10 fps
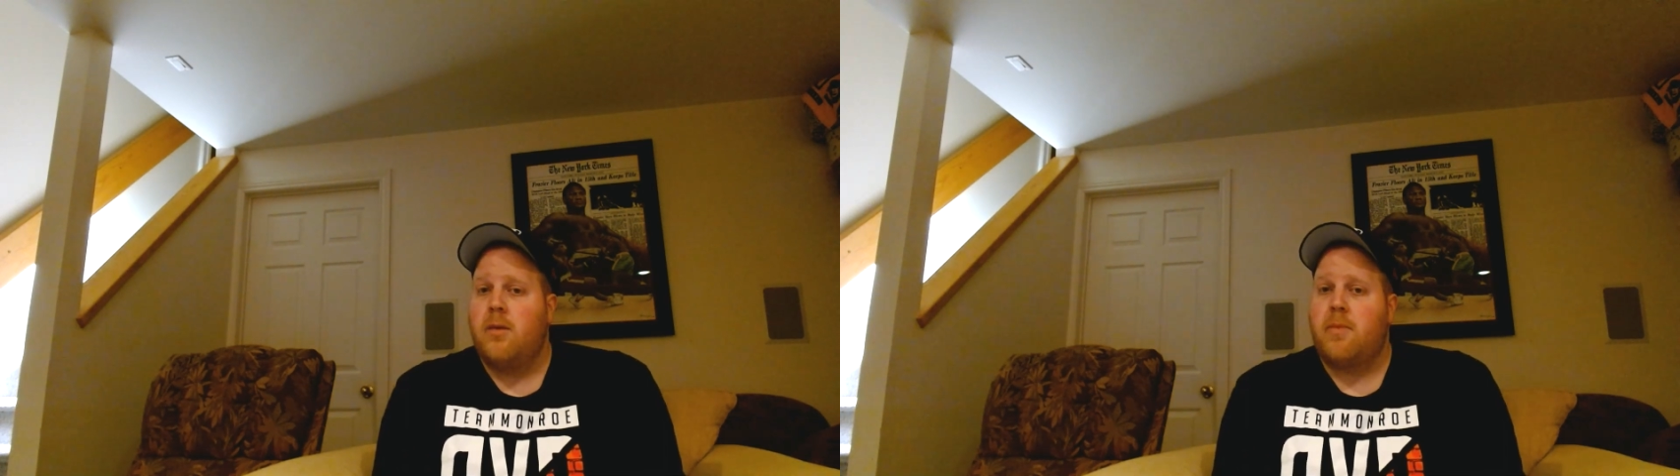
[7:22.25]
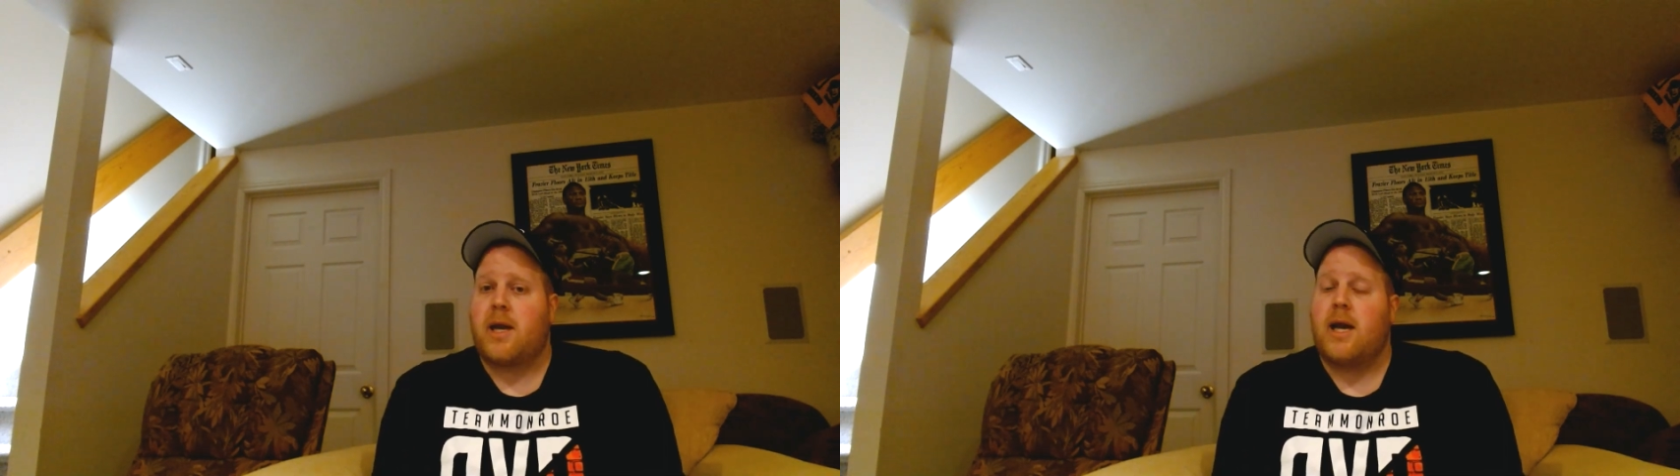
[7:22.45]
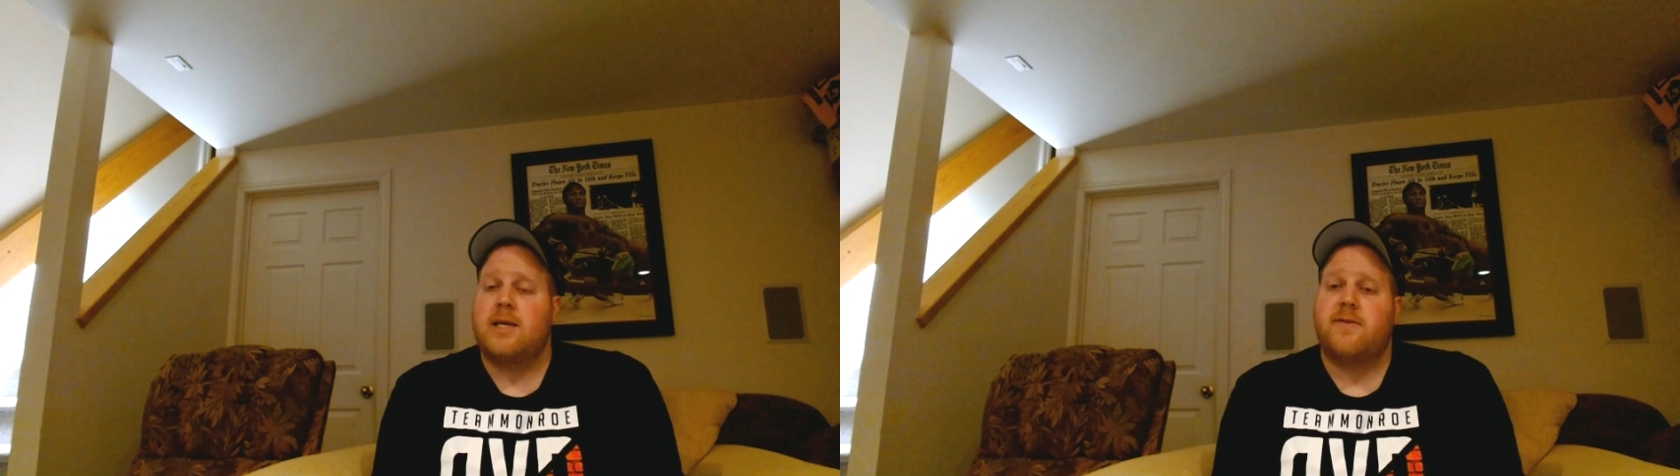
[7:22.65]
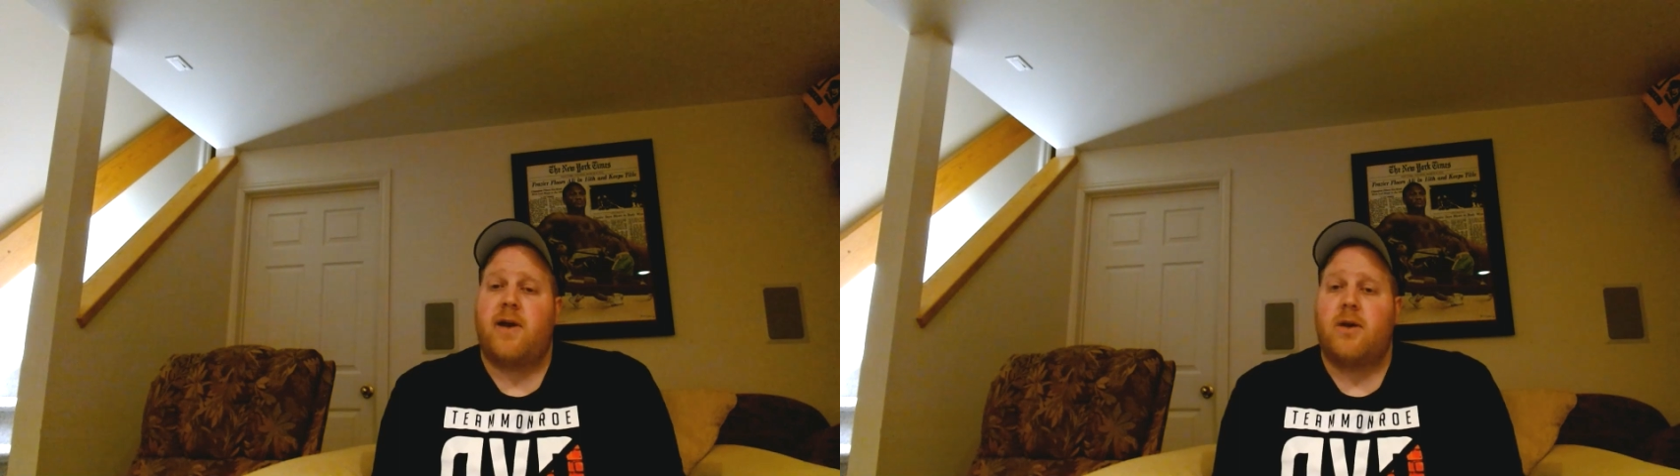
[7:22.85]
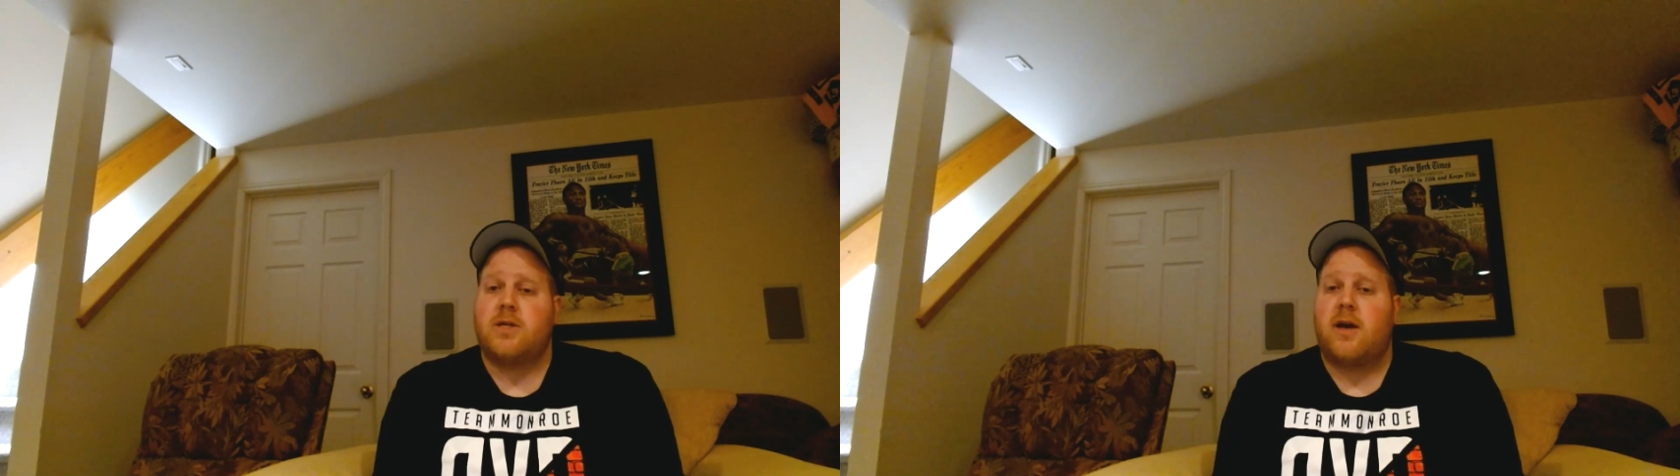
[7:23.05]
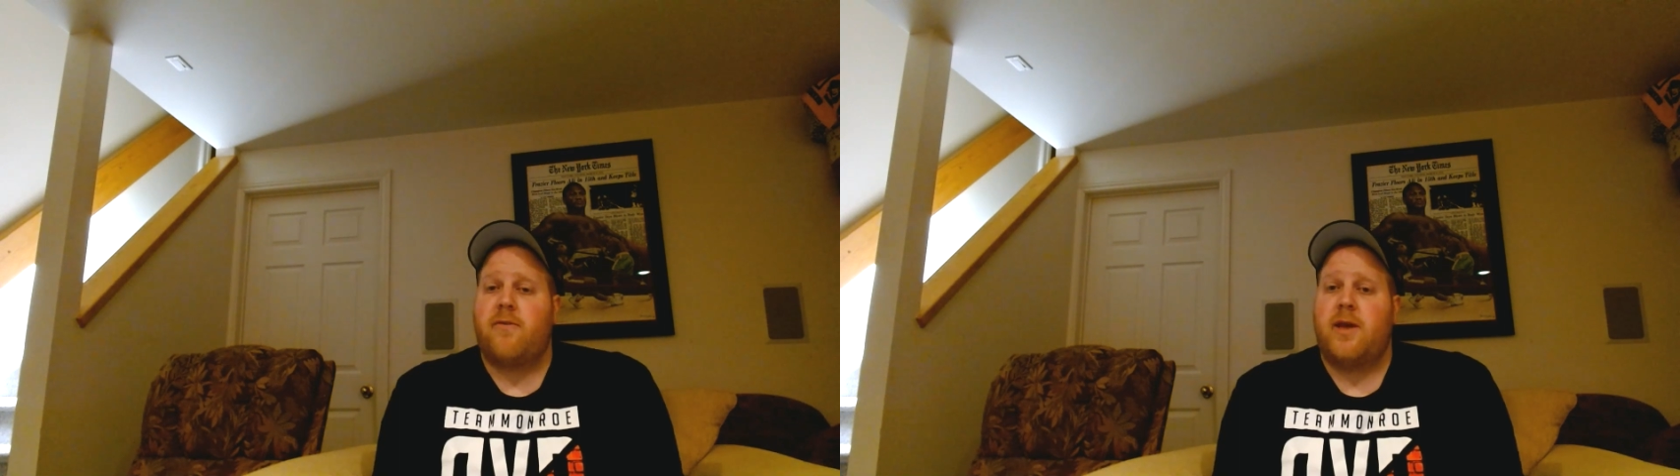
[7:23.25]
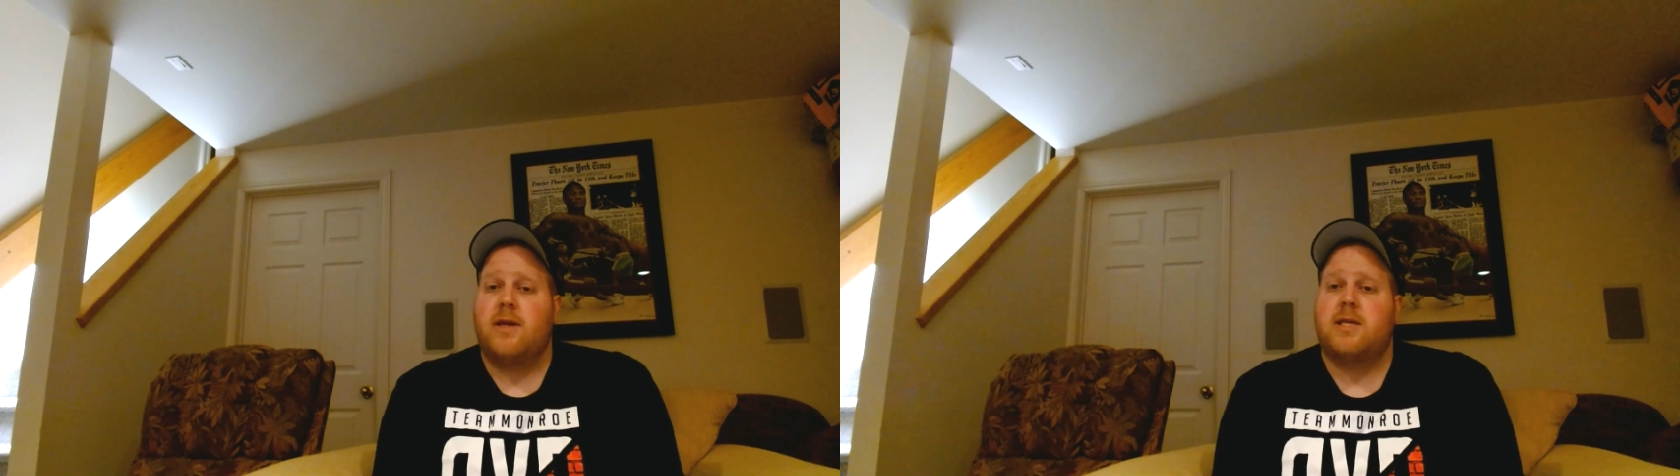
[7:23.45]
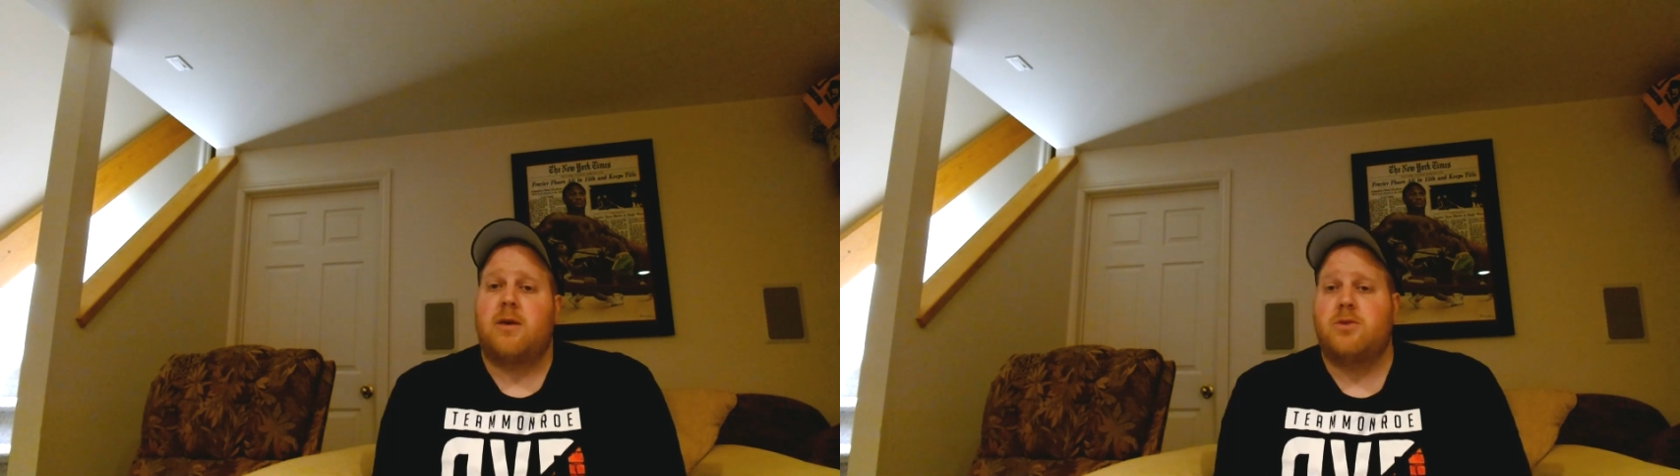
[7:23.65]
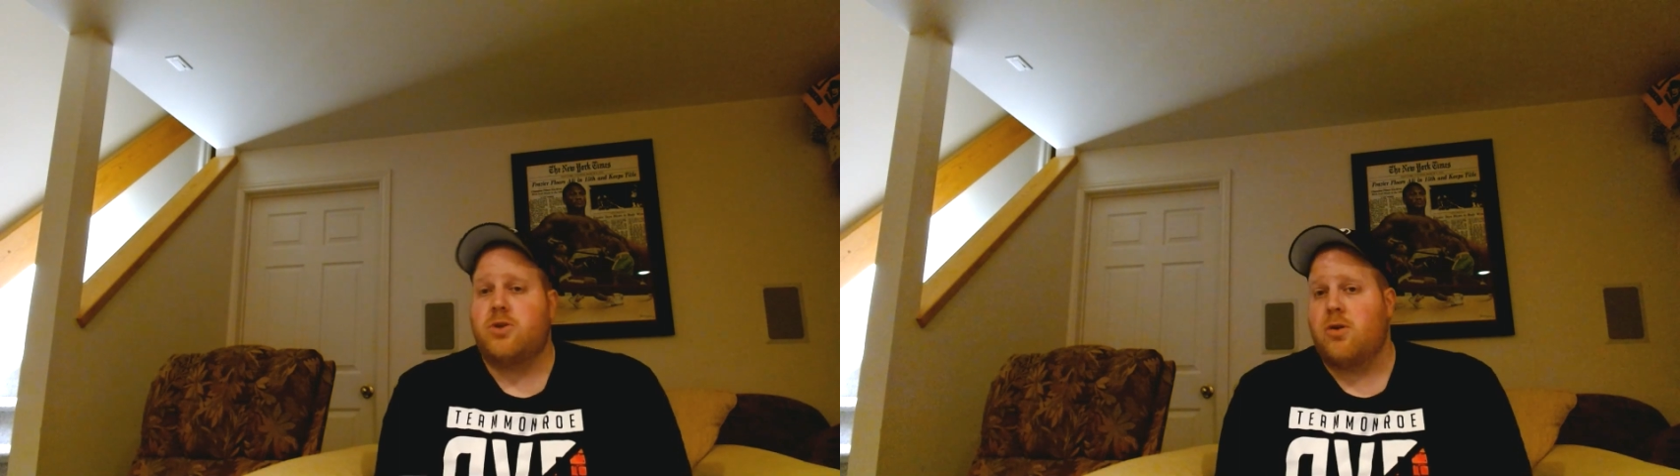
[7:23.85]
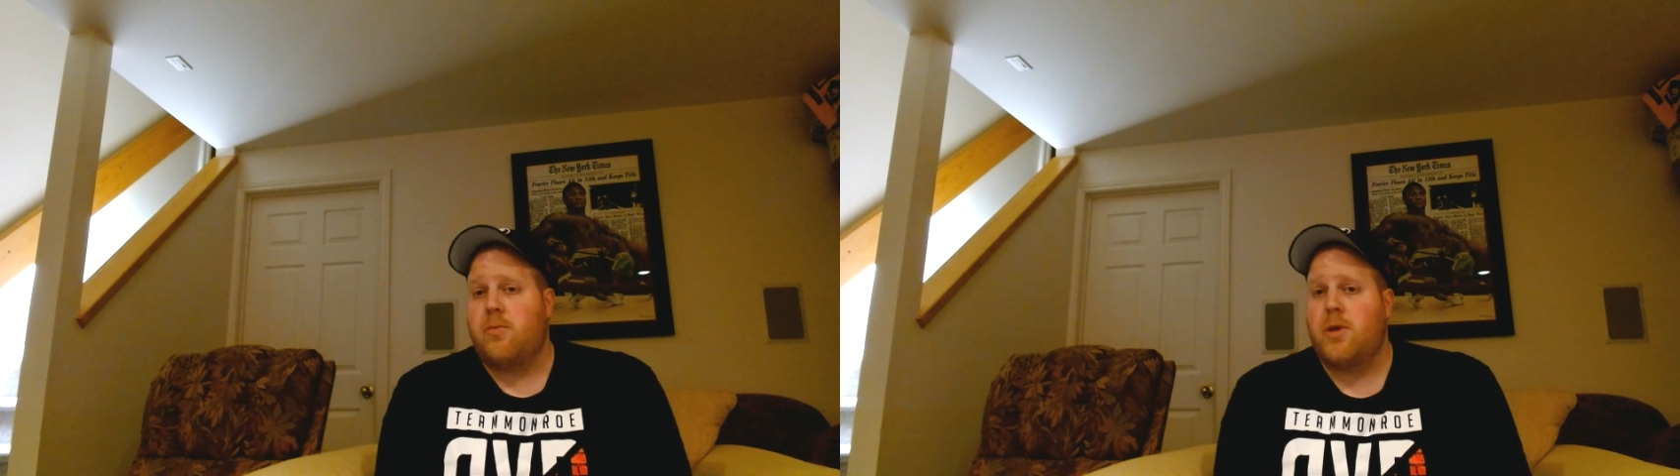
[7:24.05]
because of how tough he is, how
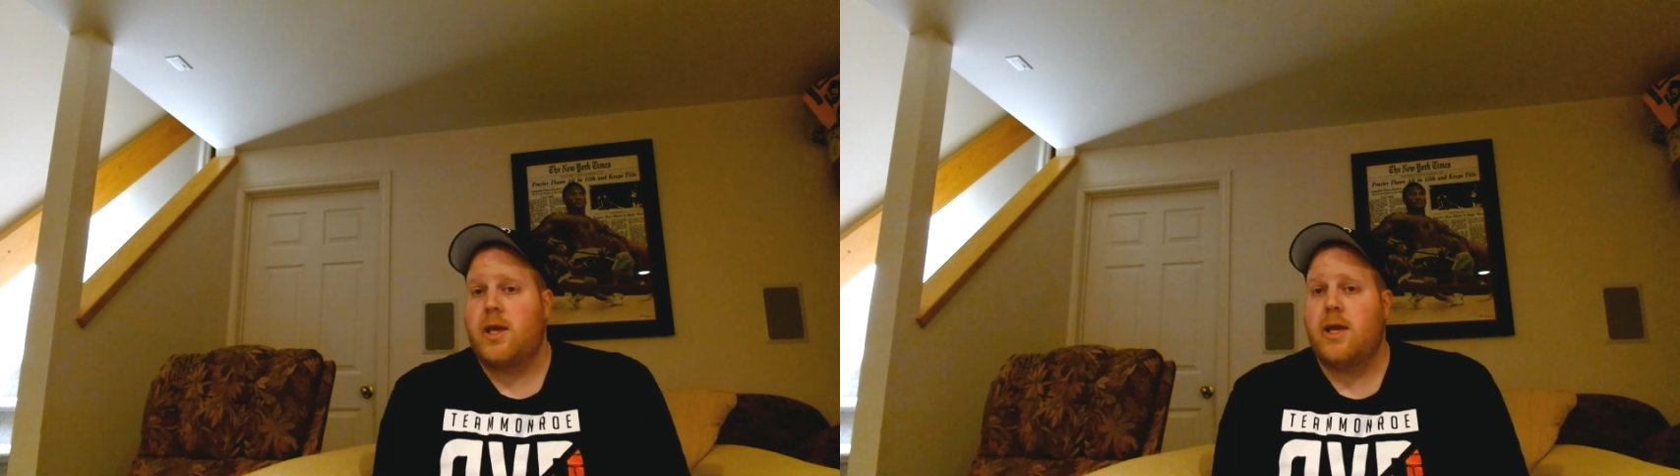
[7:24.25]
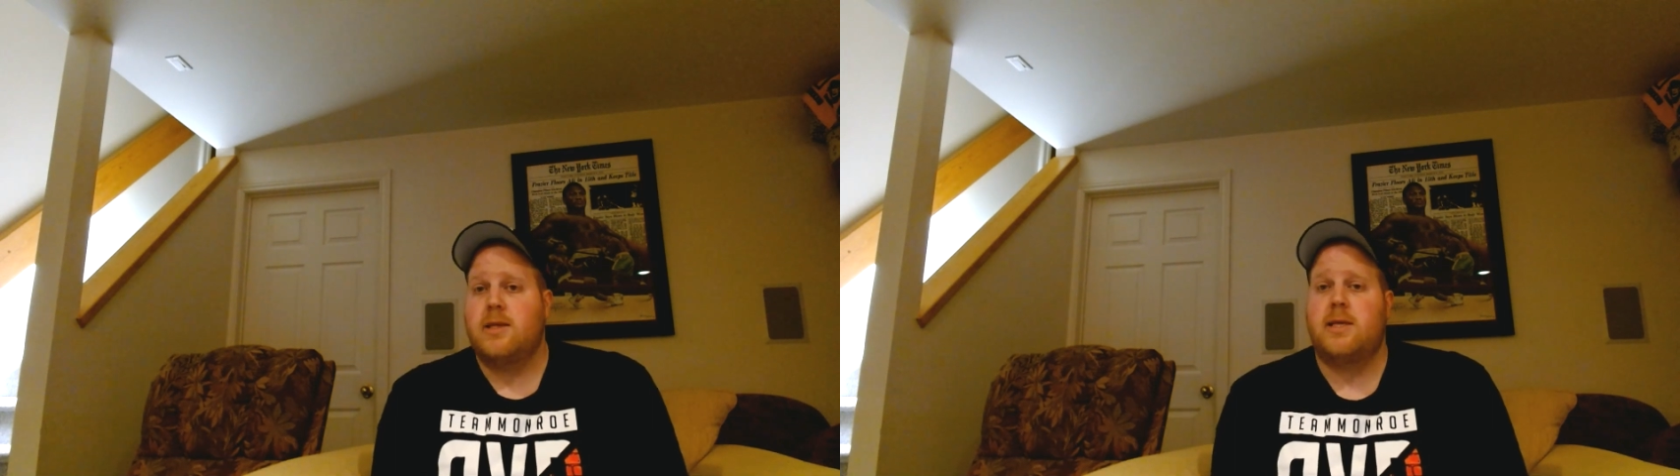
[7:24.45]
durable he is.